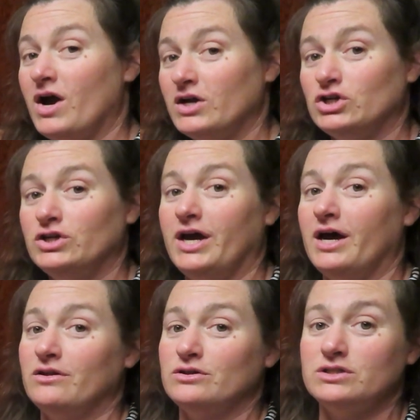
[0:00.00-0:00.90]
pressure
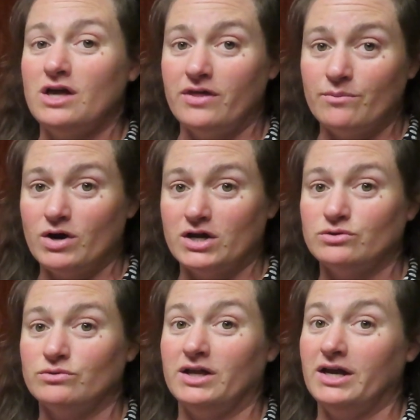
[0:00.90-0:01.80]
yet. There's nothing
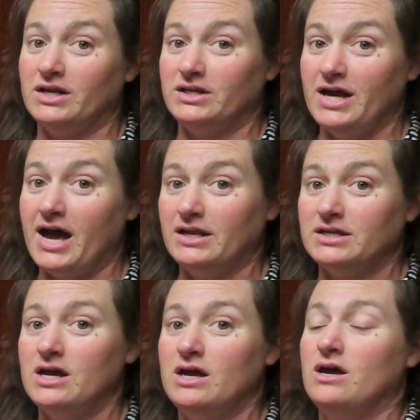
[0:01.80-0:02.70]
pressure related yet.
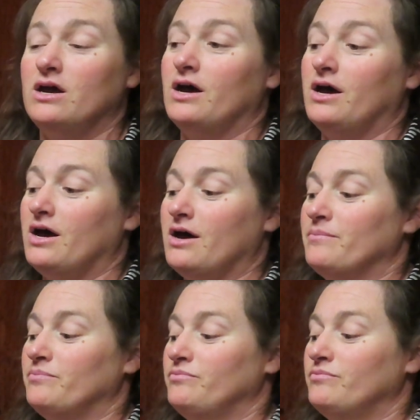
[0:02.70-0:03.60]

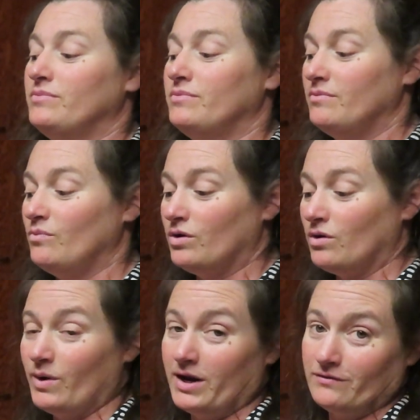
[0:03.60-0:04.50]

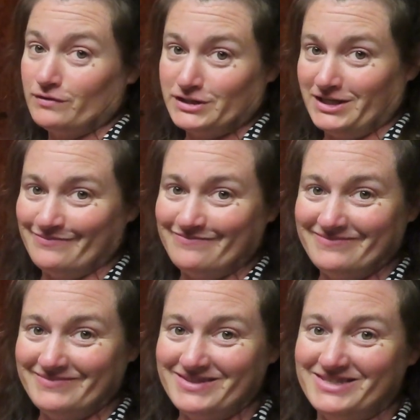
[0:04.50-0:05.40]
We're waiting for steam.
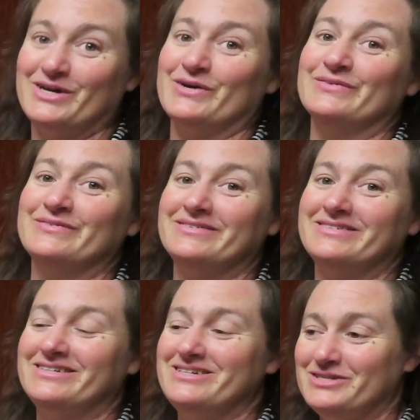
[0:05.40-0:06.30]
So
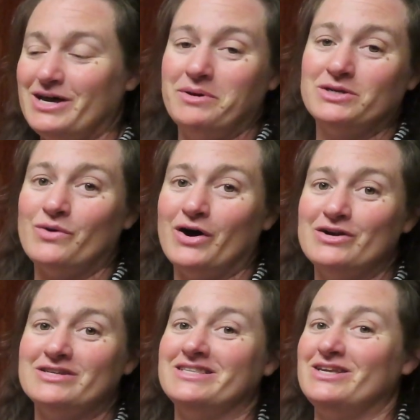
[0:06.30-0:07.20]
you saw how much
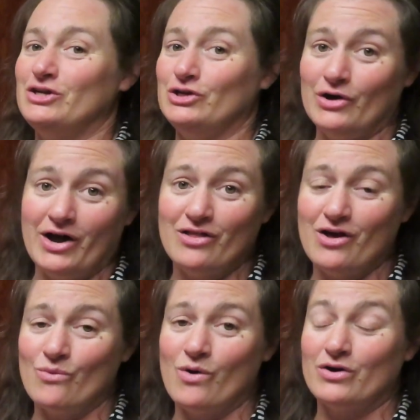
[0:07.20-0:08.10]
water is in there. You know how
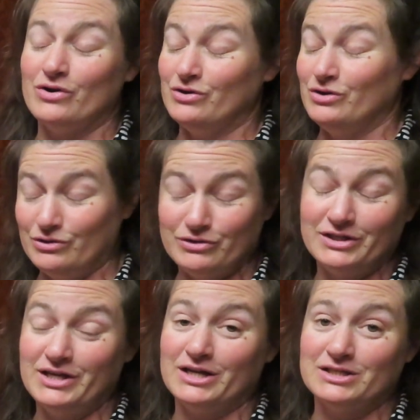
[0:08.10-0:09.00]
long water
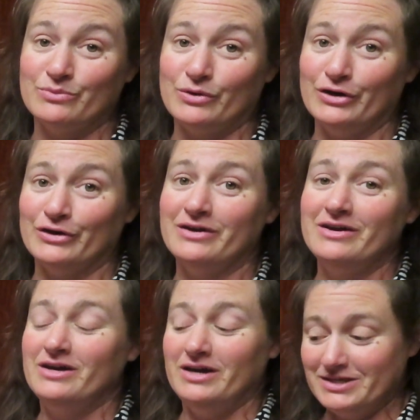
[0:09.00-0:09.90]
usually takes to boil.
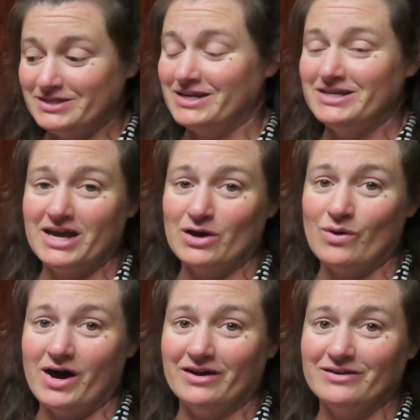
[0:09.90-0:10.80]
It's going to take a
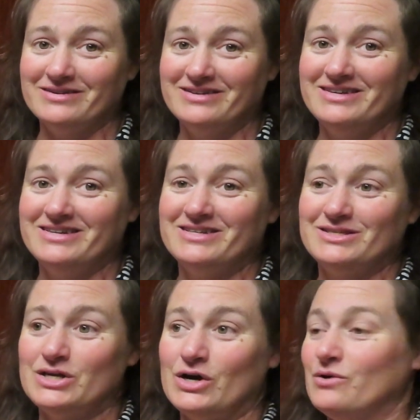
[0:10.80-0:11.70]
while.
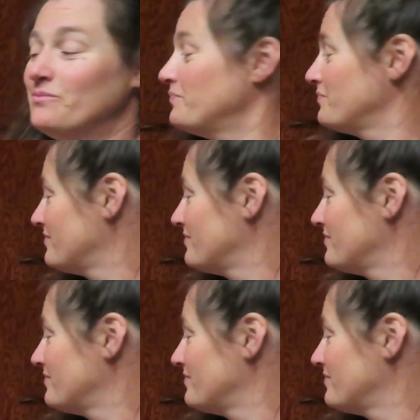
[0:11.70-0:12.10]
So